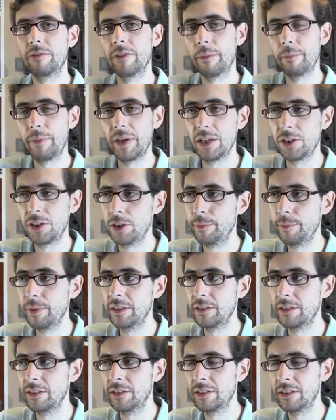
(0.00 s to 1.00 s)
that run PeerTube
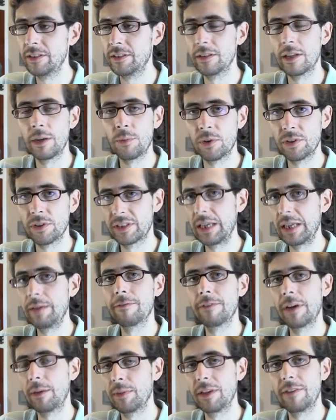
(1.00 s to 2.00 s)
instances that they want to
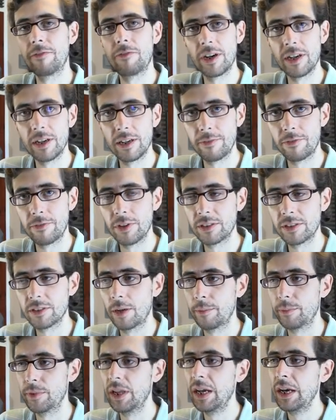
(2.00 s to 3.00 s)
keep family friendly, for
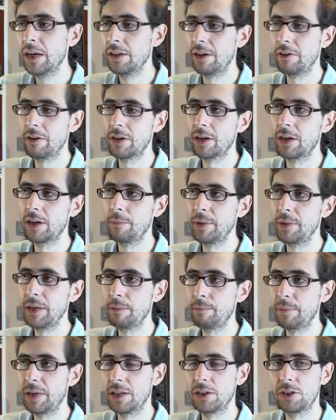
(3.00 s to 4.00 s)
example. There are going to
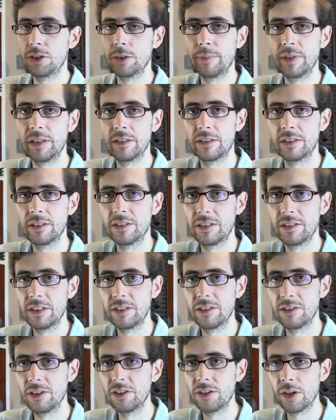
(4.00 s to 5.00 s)
be PeerTube
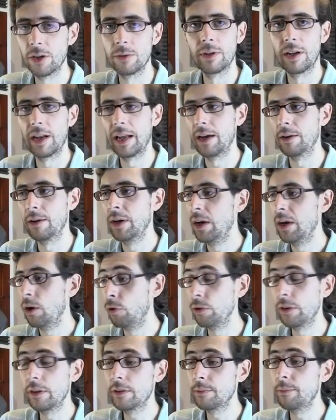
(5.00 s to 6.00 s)
instances that don't allow,
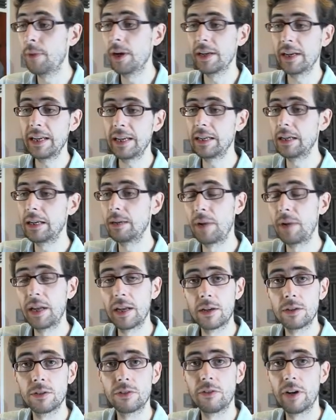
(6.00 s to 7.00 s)
or that, they might lean in a
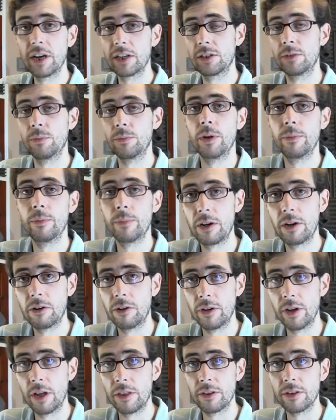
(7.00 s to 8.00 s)
political direction one way
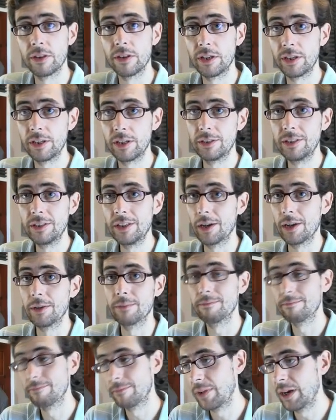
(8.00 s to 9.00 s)
or another that you, you
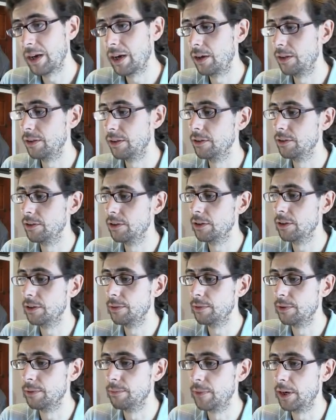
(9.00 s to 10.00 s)
know, uh, that,
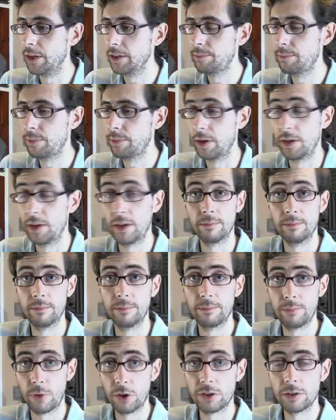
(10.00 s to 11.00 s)
that, that, might
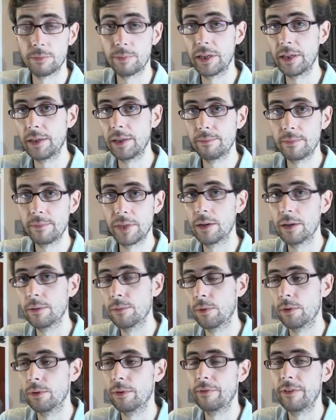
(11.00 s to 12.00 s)
um, possibly you know
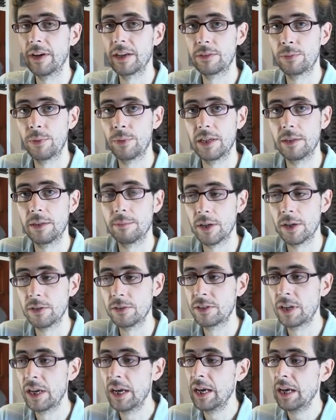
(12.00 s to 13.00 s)
want to affect where you
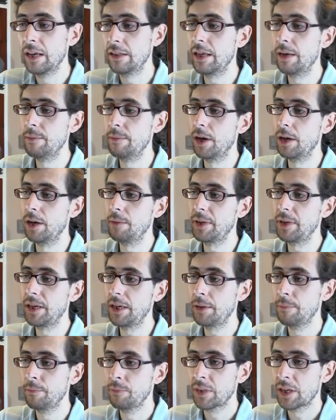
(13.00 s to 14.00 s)
post. There might
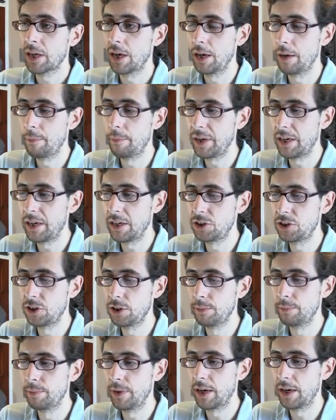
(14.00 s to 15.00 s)
be uh,
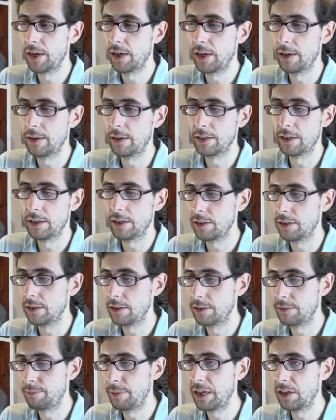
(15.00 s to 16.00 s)
PeerTube
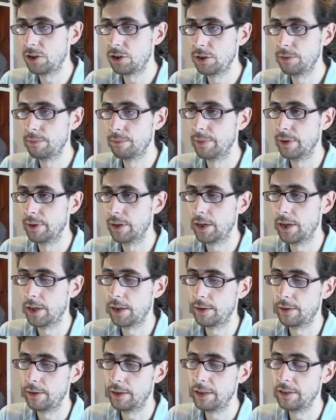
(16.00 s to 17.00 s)
uh, PeerTube
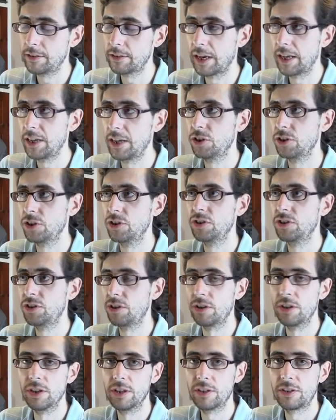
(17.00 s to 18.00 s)
uh,
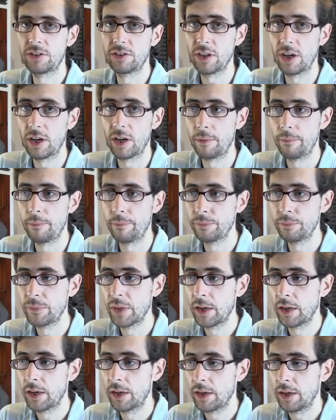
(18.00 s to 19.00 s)
installations that um,
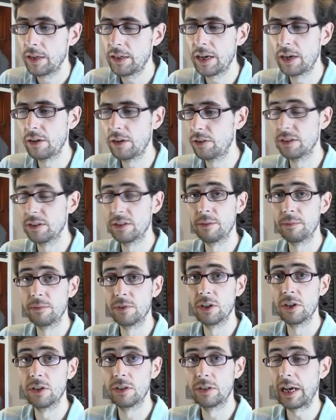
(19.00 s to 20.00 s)
you know, that, that,
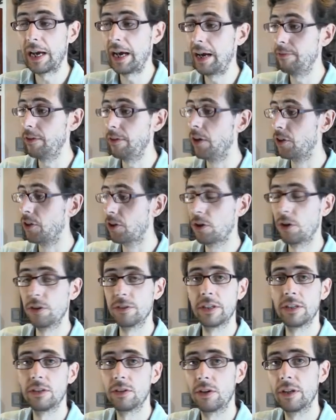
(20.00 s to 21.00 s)
that have other
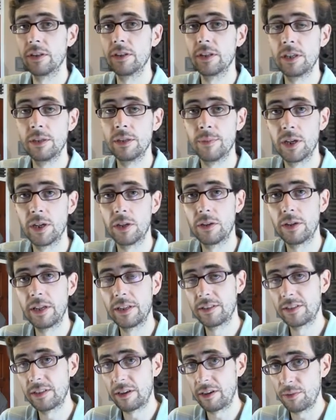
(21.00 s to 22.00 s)
content on it that you might not
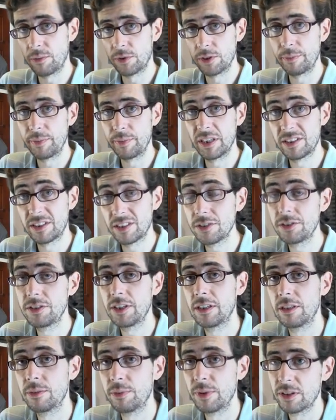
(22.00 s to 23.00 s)
necessarily want to be
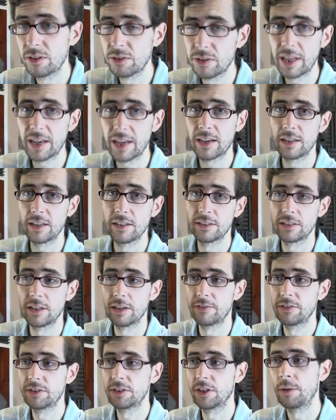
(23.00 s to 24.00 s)
associated with and all that kind of
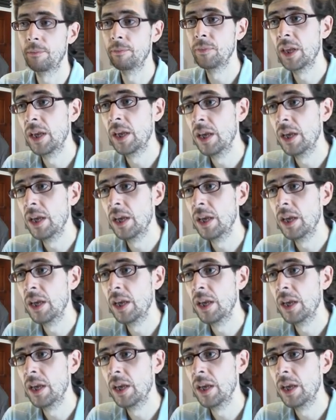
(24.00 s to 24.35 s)
stuff. So